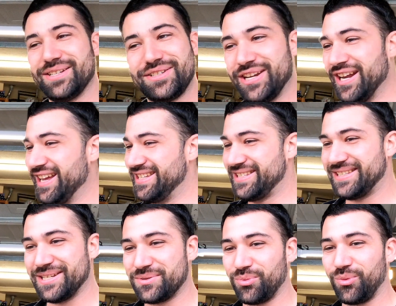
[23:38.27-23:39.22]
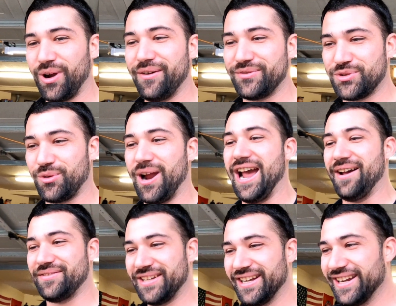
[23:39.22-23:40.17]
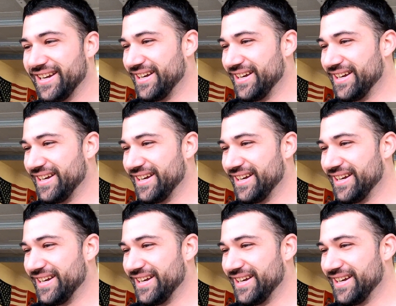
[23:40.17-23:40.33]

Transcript: Just this rough draft